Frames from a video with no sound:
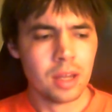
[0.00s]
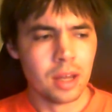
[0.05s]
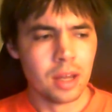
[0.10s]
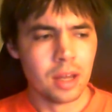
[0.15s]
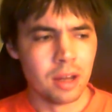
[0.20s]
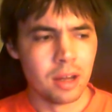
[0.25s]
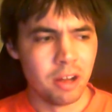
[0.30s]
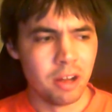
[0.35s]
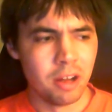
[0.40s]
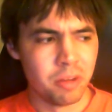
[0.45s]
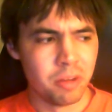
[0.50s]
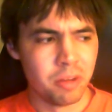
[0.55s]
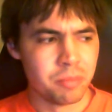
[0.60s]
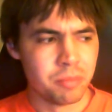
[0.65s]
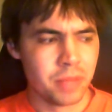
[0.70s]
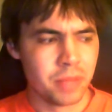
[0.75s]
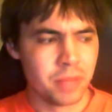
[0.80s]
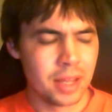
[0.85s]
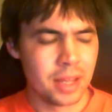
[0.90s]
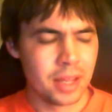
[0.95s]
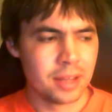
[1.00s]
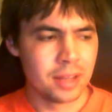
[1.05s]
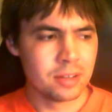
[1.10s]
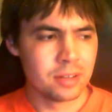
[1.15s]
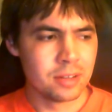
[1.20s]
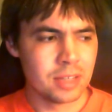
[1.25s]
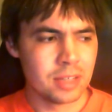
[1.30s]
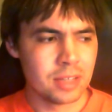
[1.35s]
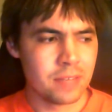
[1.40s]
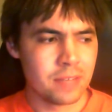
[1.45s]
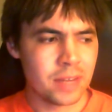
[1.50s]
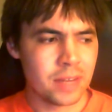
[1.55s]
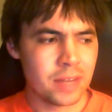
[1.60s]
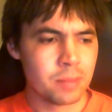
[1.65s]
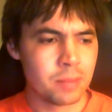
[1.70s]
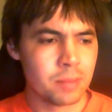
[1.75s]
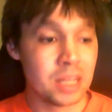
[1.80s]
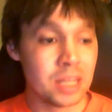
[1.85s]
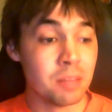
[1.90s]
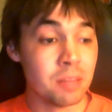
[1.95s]
And if
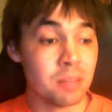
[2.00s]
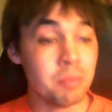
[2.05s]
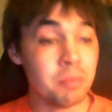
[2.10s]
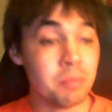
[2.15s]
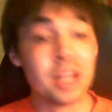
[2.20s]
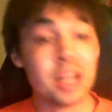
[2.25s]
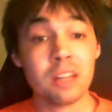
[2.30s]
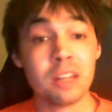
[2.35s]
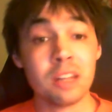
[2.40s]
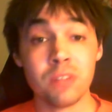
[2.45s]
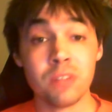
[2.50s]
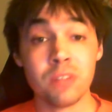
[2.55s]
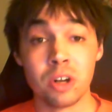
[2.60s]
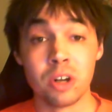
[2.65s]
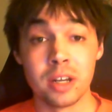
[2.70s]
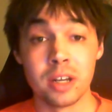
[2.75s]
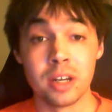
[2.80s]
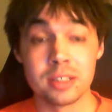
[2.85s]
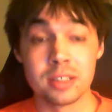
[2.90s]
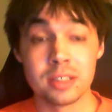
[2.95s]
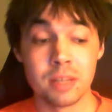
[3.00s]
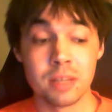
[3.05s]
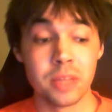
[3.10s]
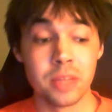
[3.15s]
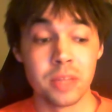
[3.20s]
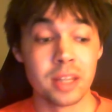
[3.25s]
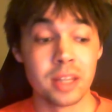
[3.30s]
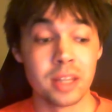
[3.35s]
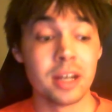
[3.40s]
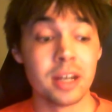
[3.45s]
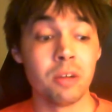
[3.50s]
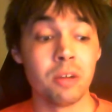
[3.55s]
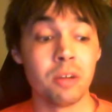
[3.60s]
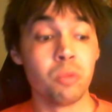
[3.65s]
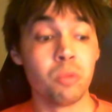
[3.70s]
I'm in the middle of learning something, then I'll